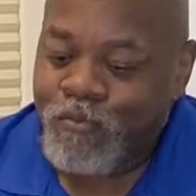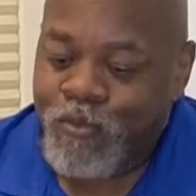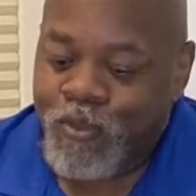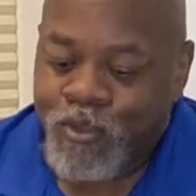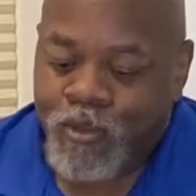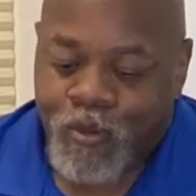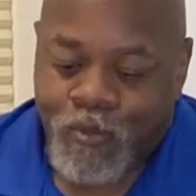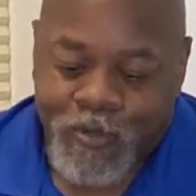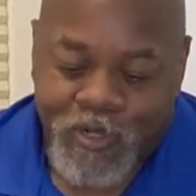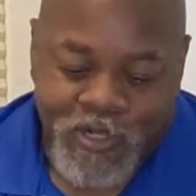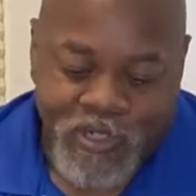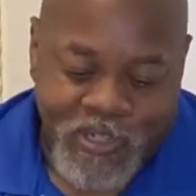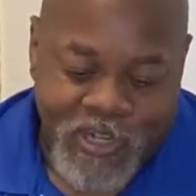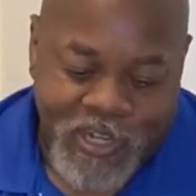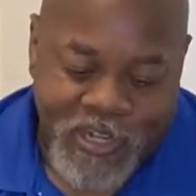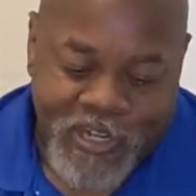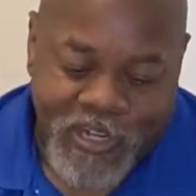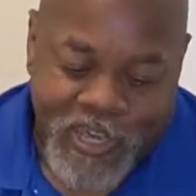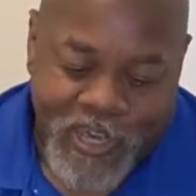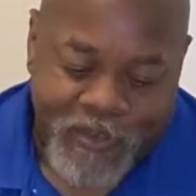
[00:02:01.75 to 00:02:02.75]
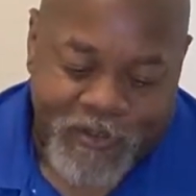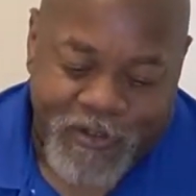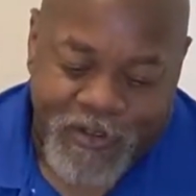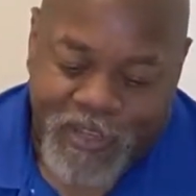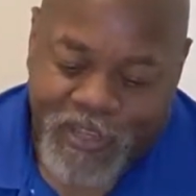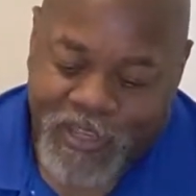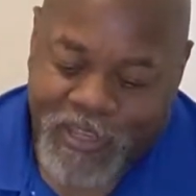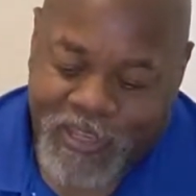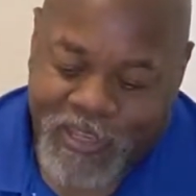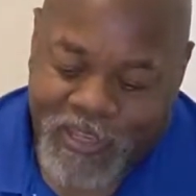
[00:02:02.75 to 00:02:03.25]
So I'm going to check it out,
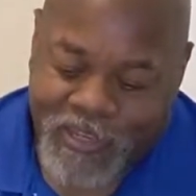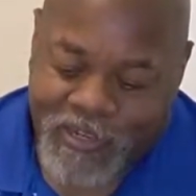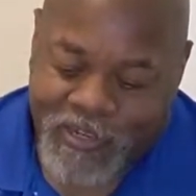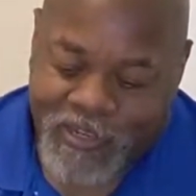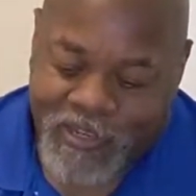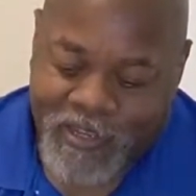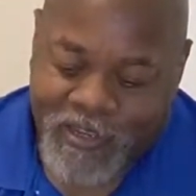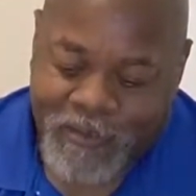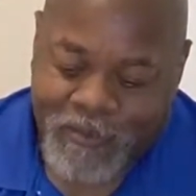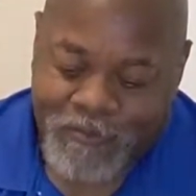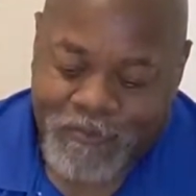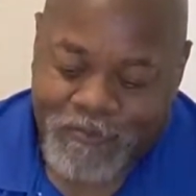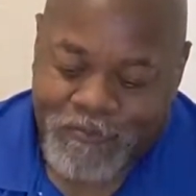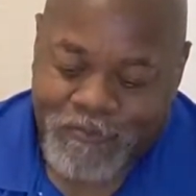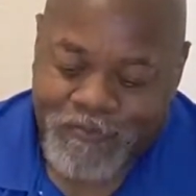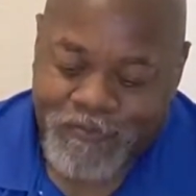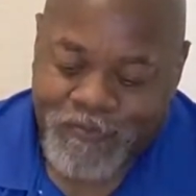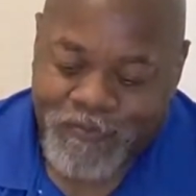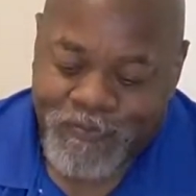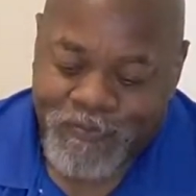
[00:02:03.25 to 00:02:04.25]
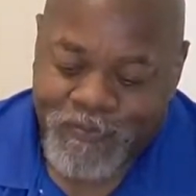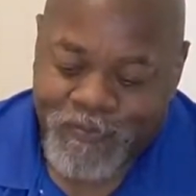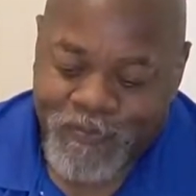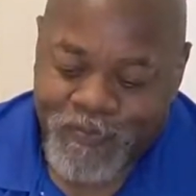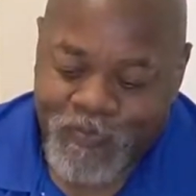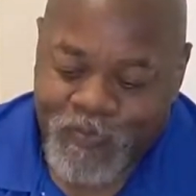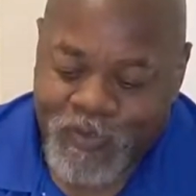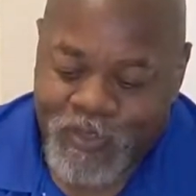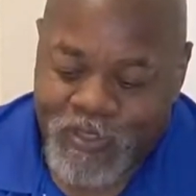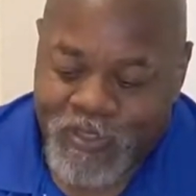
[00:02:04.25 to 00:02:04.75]
and
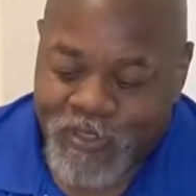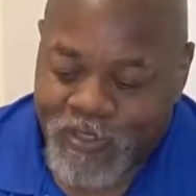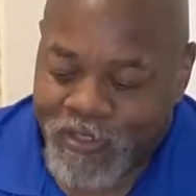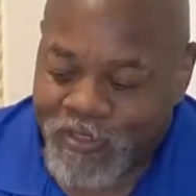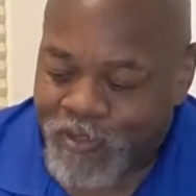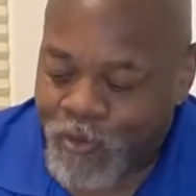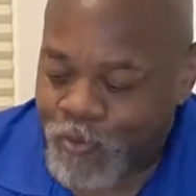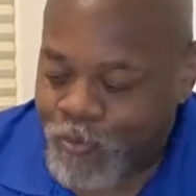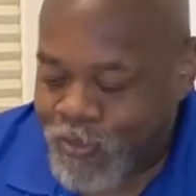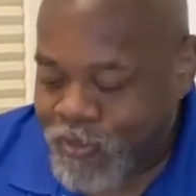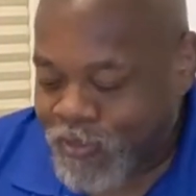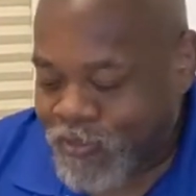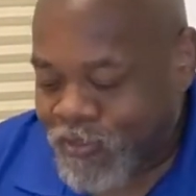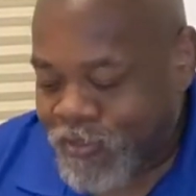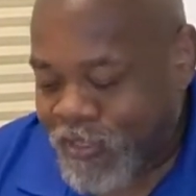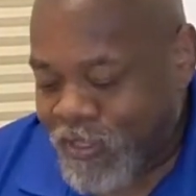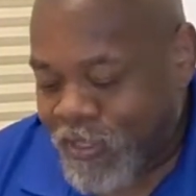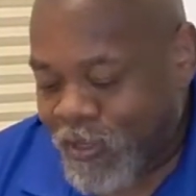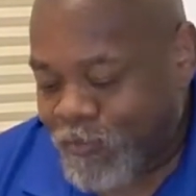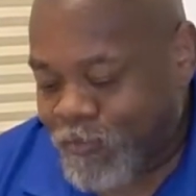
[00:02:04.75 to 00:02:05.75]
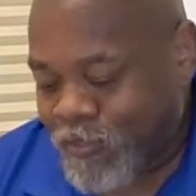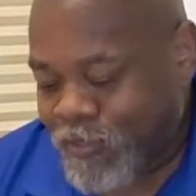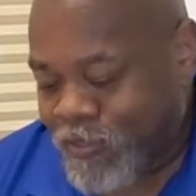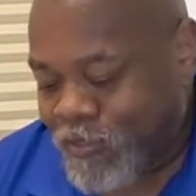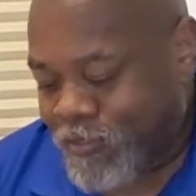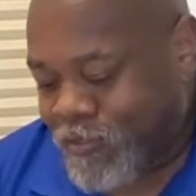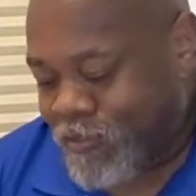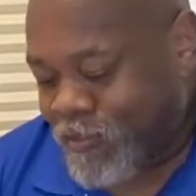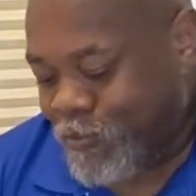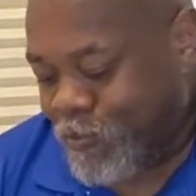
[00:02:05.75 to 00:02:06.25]
let's open this thing up
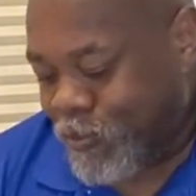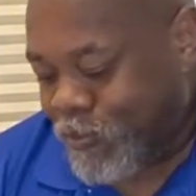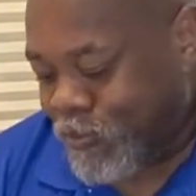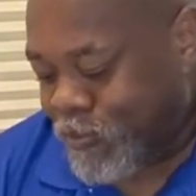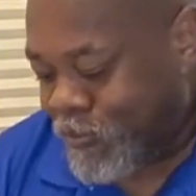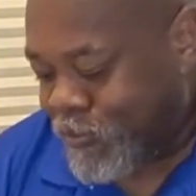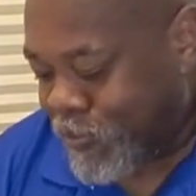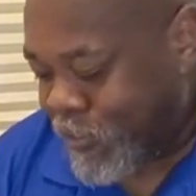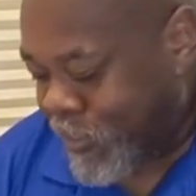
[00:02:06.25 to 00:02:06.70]
and see what it looks